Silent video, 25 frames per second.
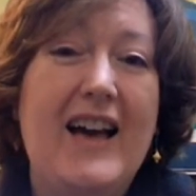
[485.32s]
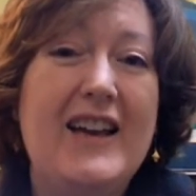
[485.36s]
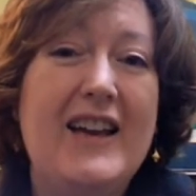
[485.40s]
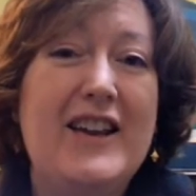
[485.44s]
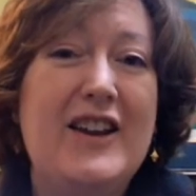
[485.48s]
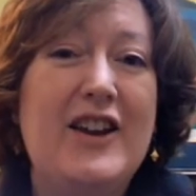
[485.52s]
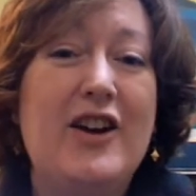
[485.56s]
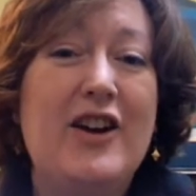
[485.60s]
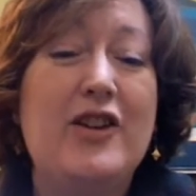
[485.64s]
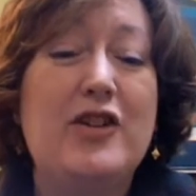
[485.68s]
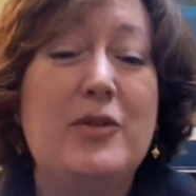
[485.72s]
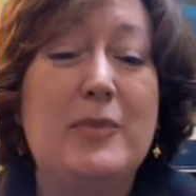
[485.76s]

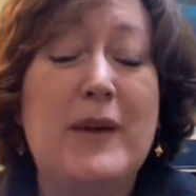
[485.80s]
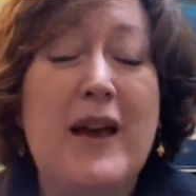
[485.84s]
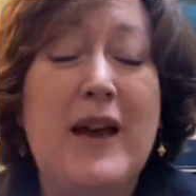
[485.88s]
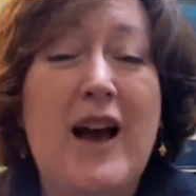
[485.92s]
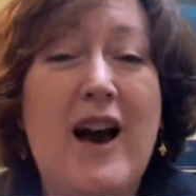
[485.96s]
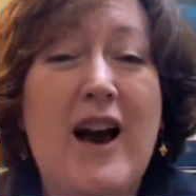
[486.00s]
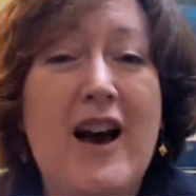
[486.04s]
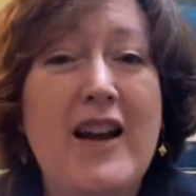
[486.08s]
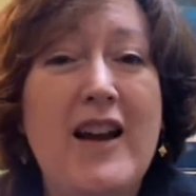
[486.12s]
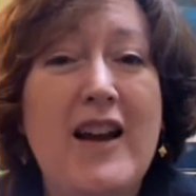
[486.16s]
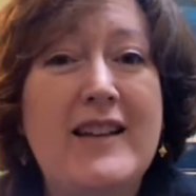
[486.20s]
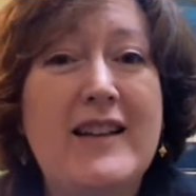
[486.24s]
You know, to be
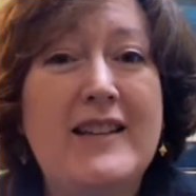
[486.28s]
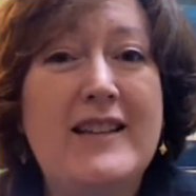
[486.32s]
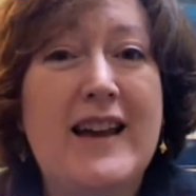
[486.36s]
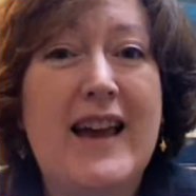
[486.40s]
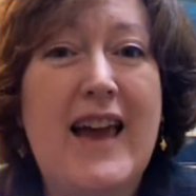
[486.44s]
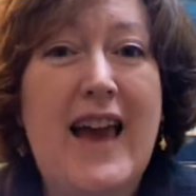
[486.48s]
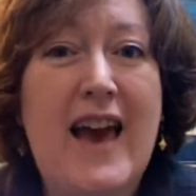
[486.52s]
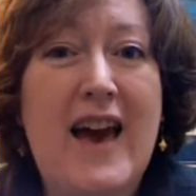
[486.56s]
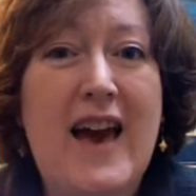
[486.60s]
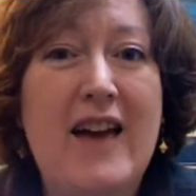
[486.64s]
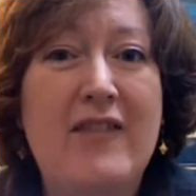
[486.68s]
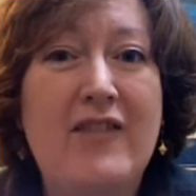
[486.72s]
honest, I
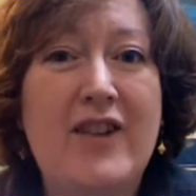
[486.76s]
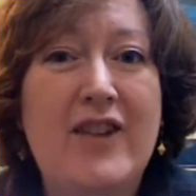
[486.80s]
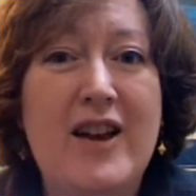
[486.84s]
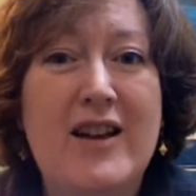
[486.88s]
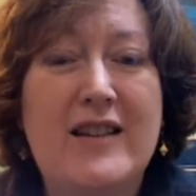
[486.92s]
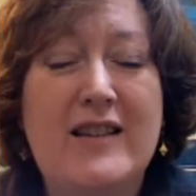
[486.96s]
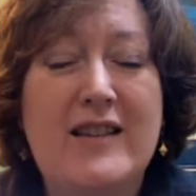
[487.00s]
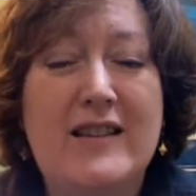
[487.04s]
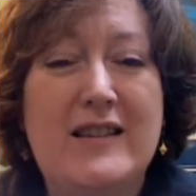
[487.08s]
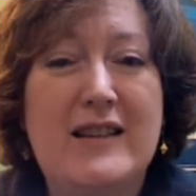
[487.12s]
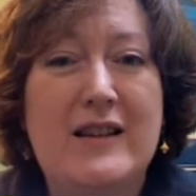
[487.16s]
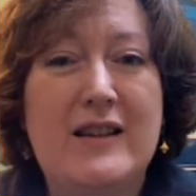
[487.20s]
have
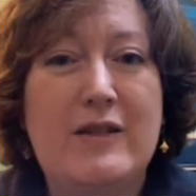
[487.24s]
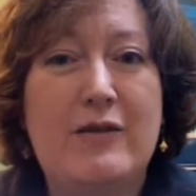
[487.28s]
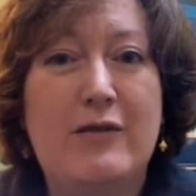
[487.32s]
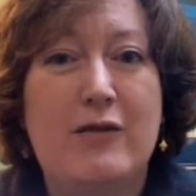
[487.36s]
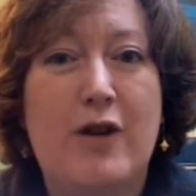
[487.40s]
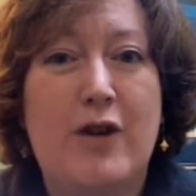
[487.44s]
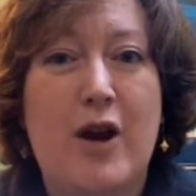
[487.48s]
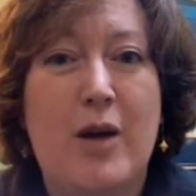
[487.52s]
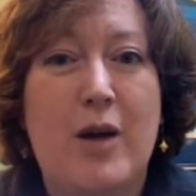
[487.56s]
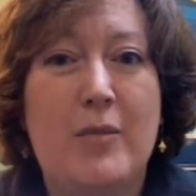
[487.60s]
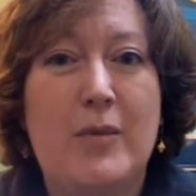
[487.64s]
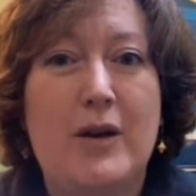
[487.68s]
not seen
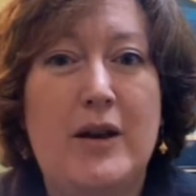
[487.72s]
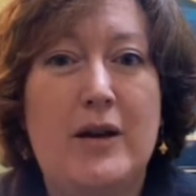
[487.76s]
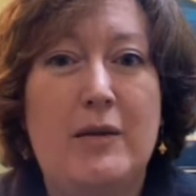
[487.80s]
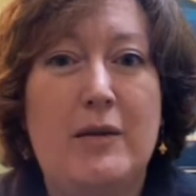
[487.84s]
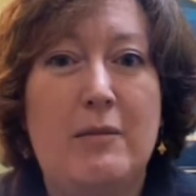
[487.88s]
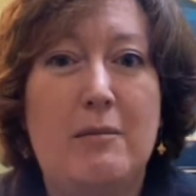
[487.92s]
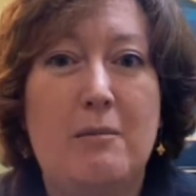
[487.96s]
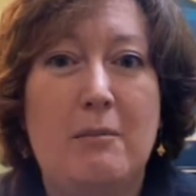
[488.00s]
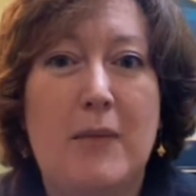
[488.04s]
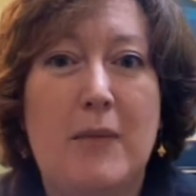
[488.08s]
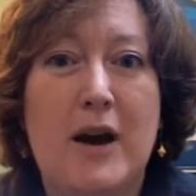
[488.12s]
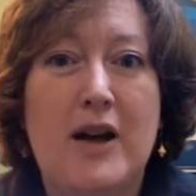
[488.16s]

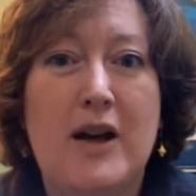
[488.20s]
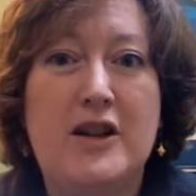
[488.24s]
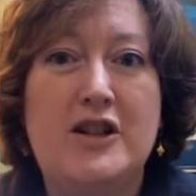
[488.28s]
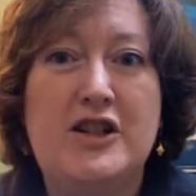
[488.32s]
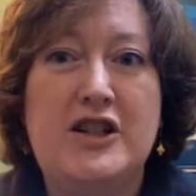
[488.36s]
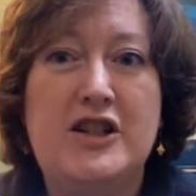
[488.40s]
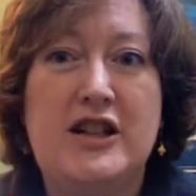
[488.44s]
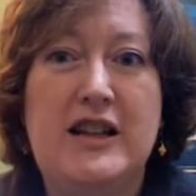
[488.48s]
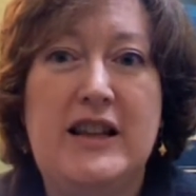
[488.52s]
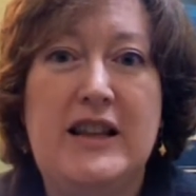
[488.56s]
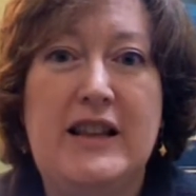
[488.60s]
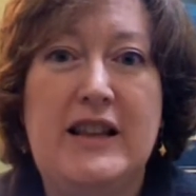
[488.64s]
pharma
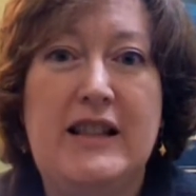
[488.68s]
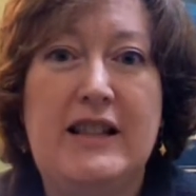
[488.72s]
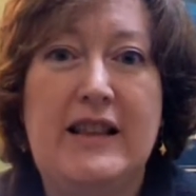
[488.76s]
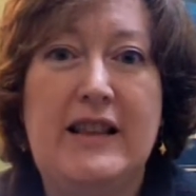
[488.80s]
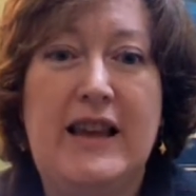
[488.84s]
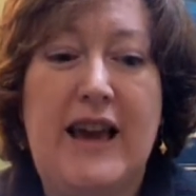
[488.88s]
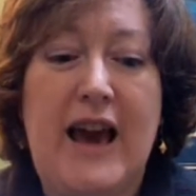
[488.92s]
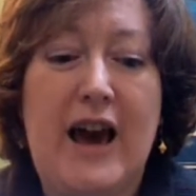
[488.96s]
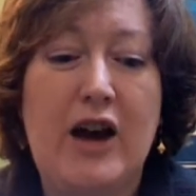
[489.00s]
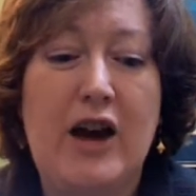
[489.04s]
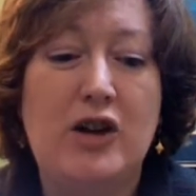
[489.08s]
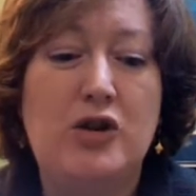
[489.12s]
much in
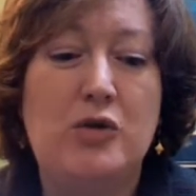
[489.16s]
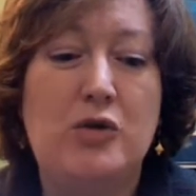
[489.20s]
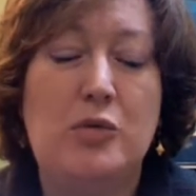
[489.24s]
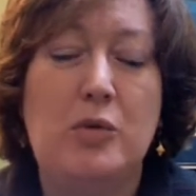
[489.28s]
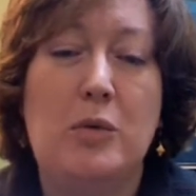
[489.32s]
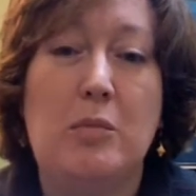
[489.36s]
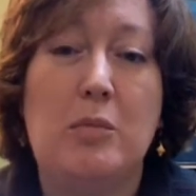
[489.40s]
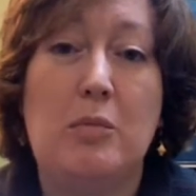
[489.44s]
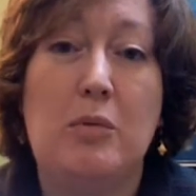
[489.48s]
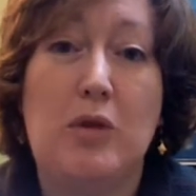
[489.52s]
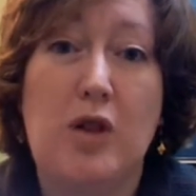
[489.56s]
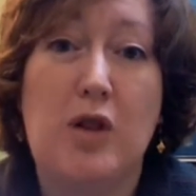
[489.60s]
the
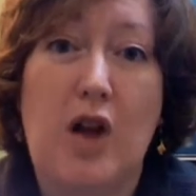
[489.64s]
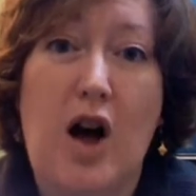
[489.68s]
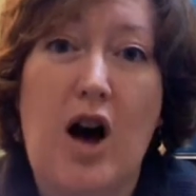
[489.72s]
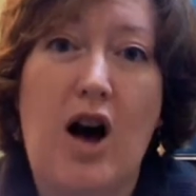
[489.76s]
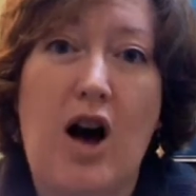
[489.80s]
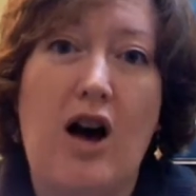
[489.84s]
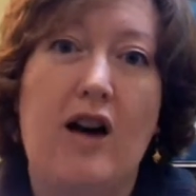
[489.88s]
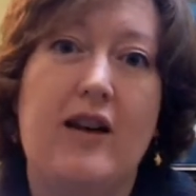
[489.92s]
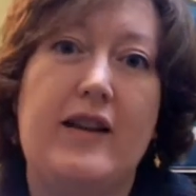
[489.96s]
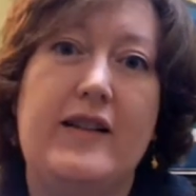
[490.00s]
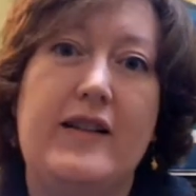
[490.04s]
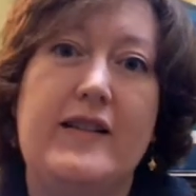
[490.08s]
actual
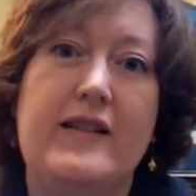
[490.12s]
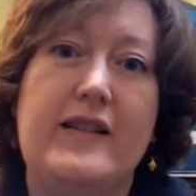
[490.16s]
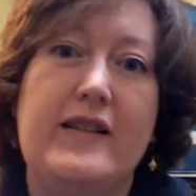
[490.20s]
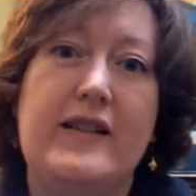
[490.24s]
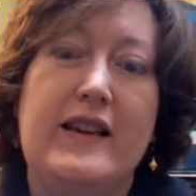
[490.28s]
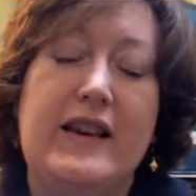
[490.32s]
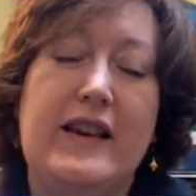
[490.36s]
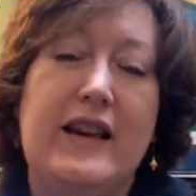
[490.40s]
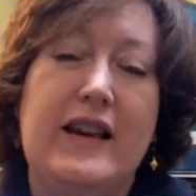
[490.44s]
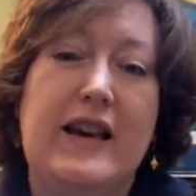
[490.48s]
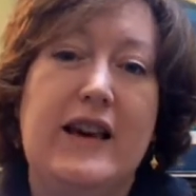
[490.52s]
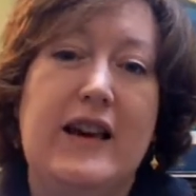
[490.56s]
blogs
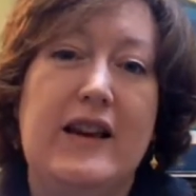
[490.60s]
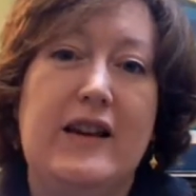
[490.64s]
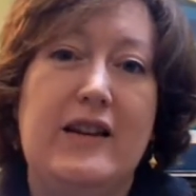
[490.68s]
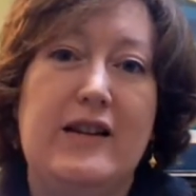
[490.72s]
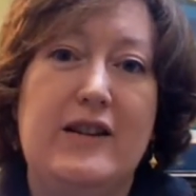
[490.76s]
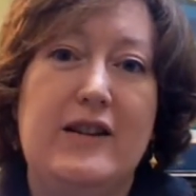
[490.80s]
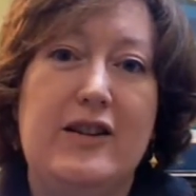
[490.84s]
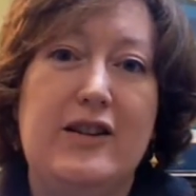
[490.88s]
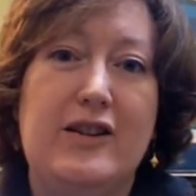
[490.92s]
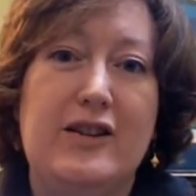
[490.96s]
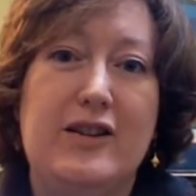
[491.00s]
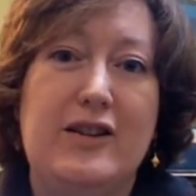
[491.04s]

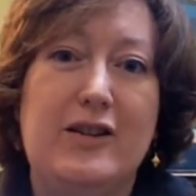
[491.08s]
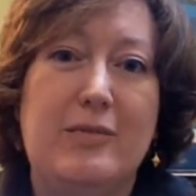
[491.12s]
in